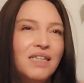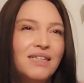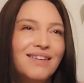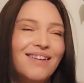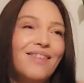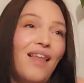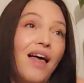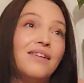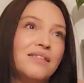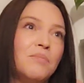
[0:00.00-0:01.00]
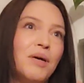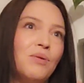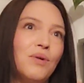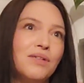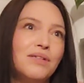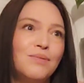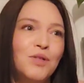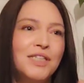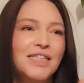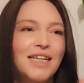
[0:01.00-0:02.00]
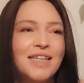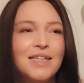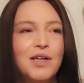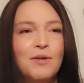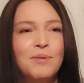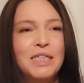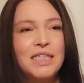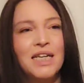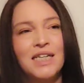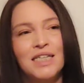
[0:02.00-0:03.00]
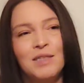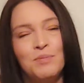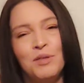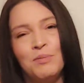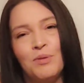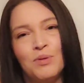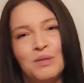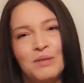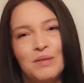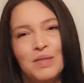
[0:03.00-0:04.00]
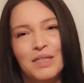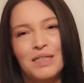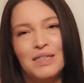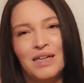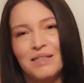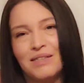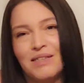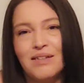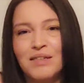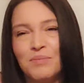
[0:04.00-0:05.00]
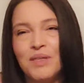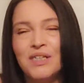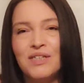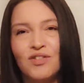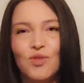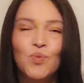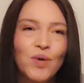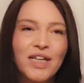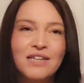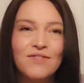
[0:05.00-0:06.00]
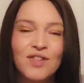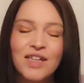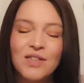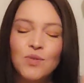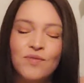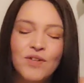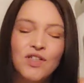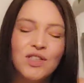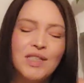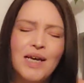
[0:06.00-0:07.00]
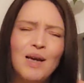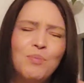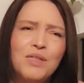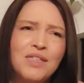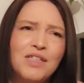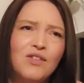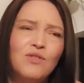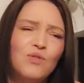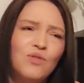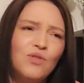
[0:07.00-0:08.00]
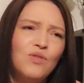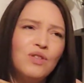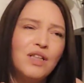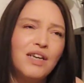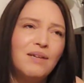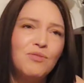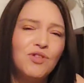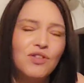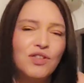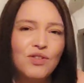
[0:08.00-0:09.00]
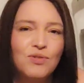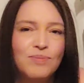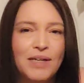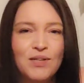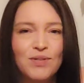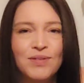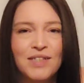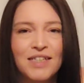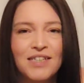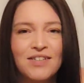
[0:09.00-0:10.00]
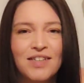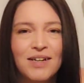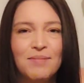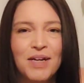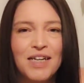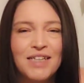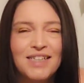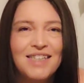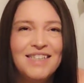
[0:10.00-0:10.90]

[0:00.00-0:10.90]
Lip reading: kind of lies about where someone can get in a company to kind of keep people like kind of stuck in place, just waiting for that to eventually happen. And you're like, I'm just going to do my own thing here. Like, I'm not,